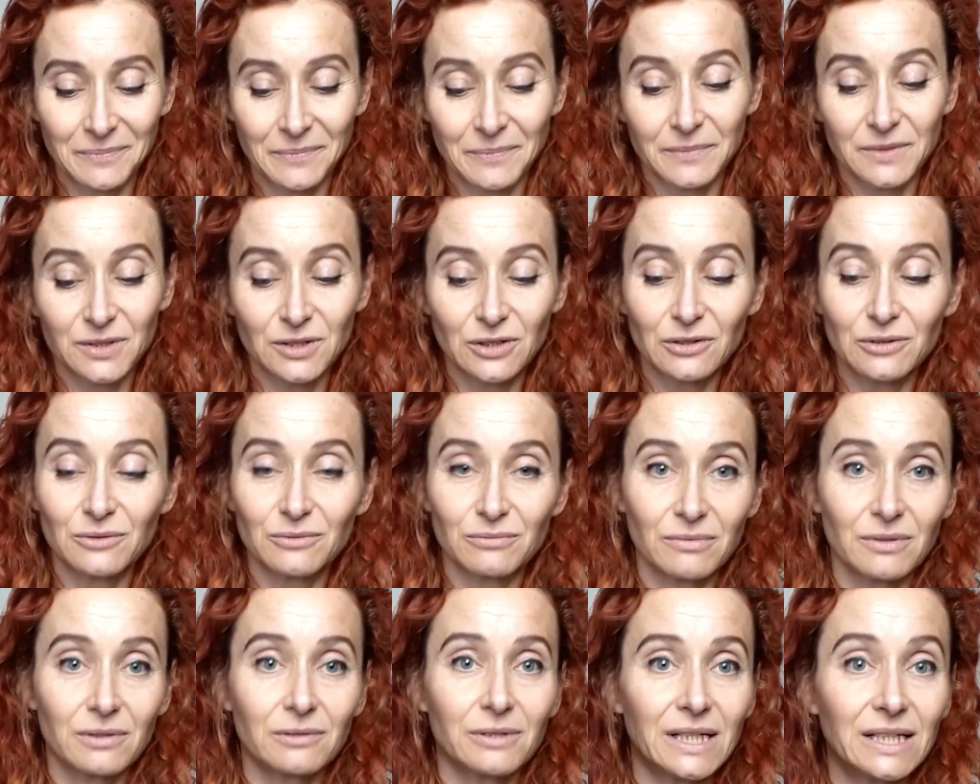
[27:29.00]
So,
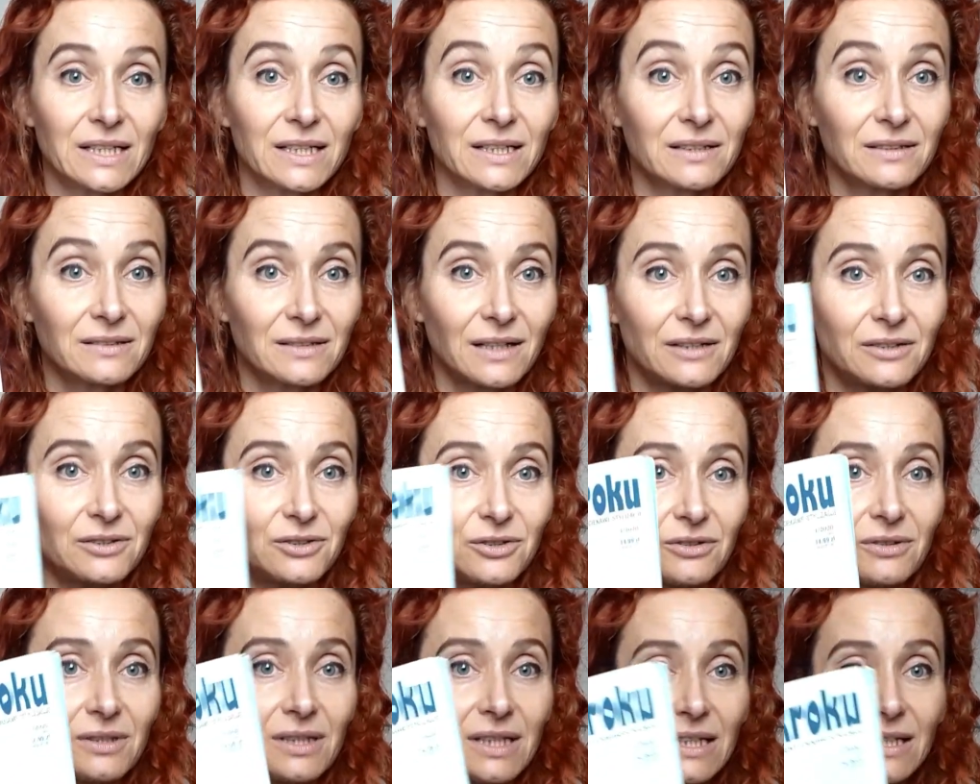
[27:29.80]
well, I
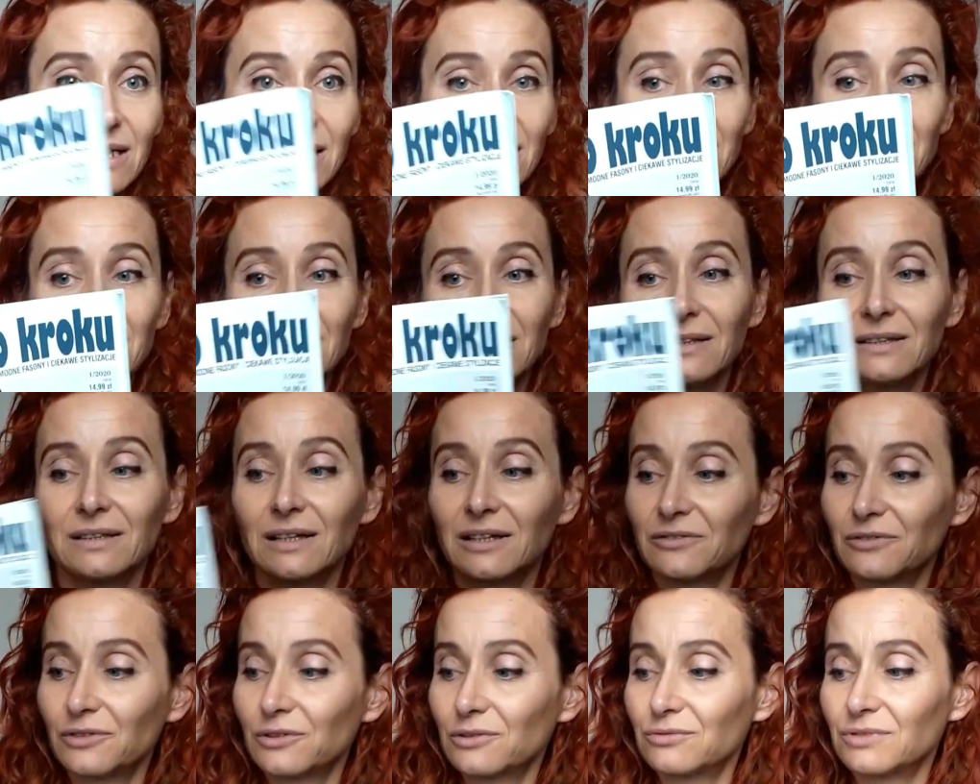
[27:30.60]
do like it, and
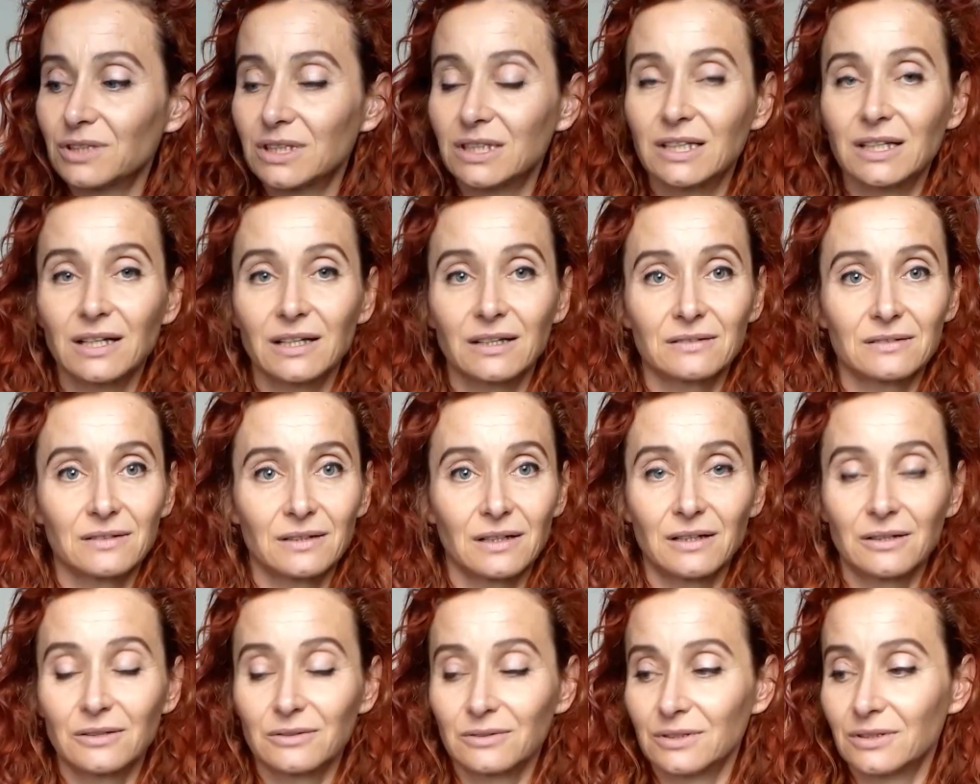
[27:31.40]
I've already cut
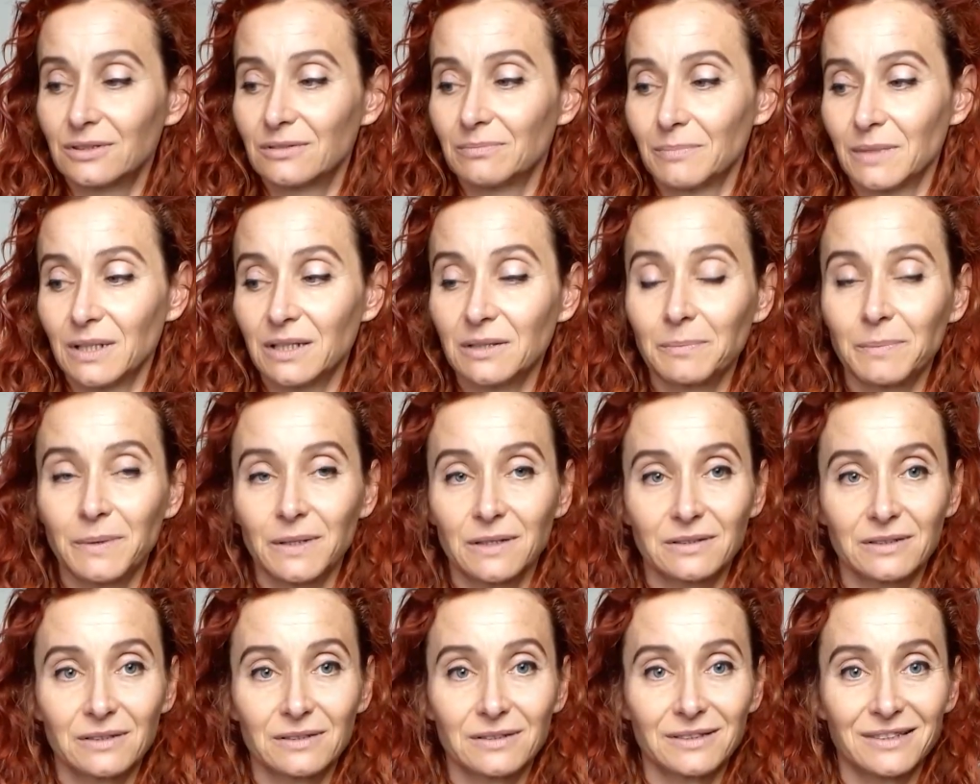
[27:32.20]
out my
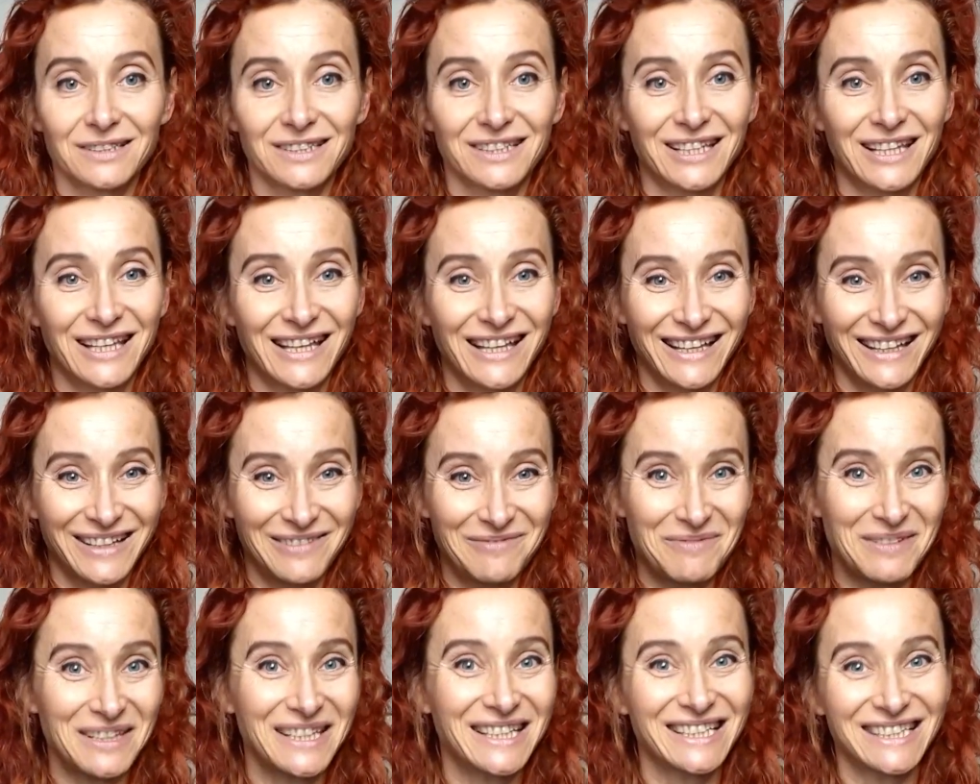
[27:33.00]
patterns
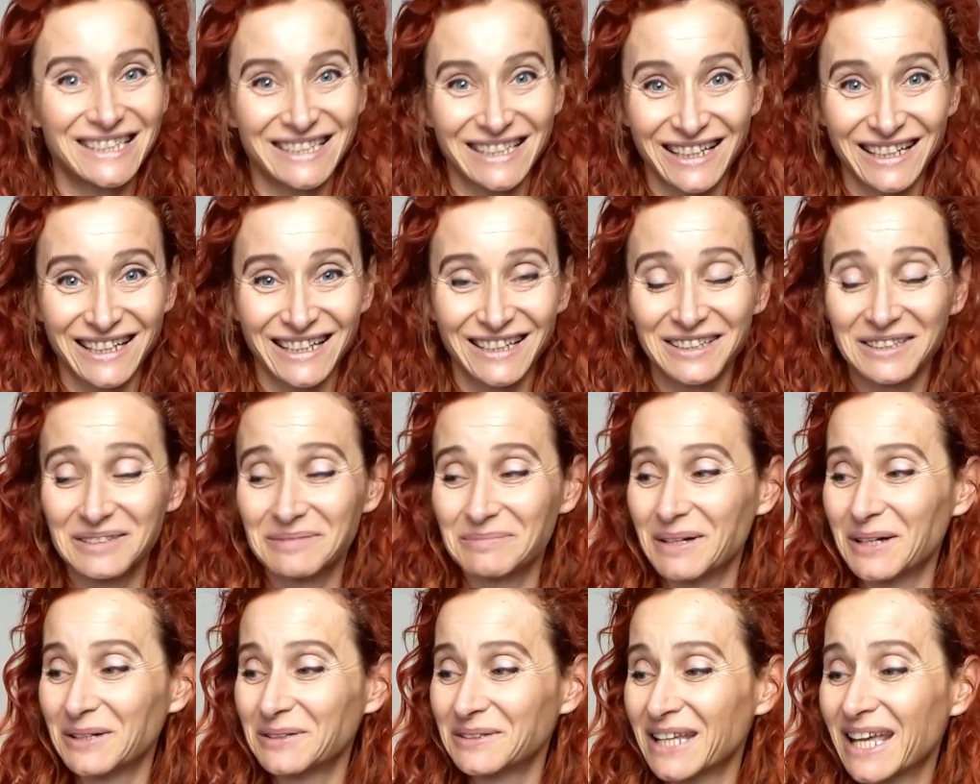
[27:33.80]
because I cut
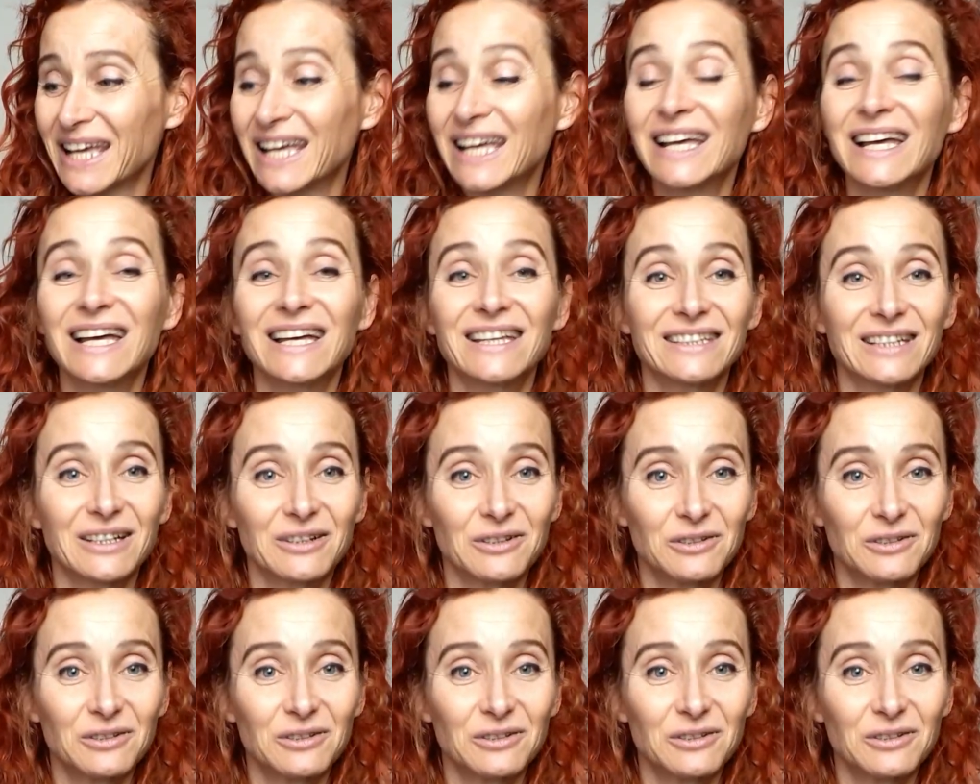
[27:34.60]
them out, and I